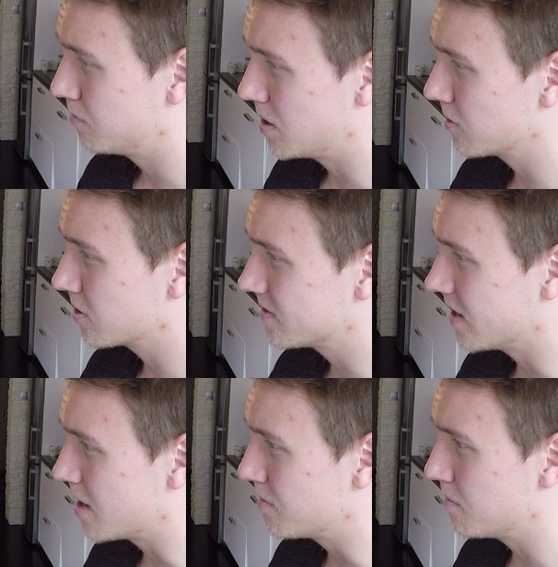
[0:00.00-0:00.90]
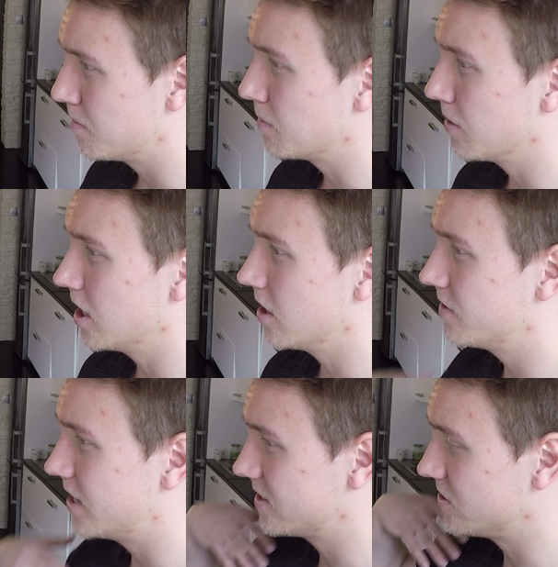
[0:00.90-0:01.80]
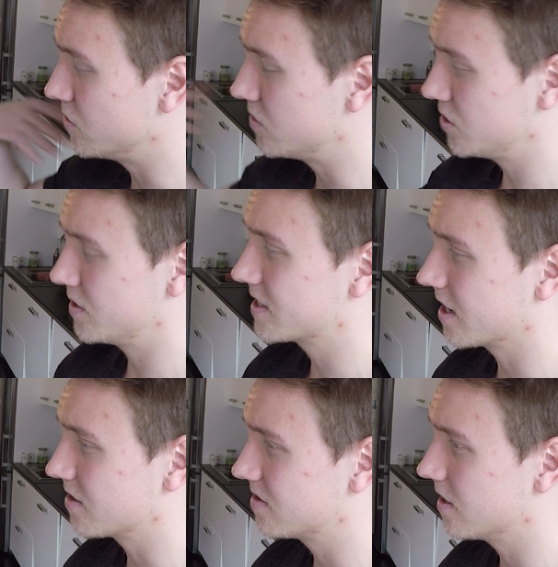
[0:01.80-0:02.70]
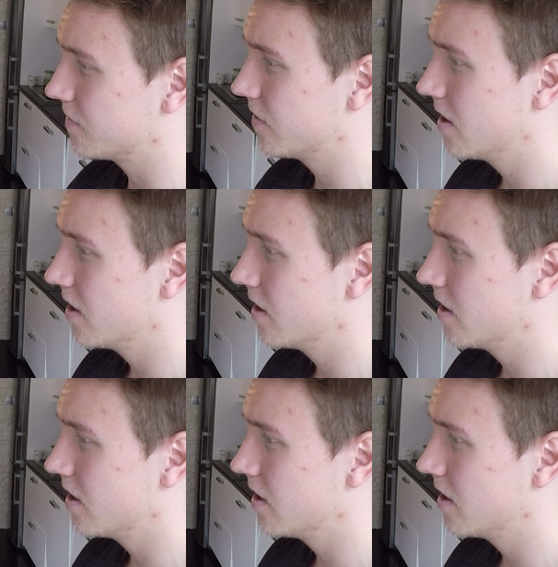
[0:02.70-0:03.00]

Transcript: People got time, people love that you do this kind of stuff.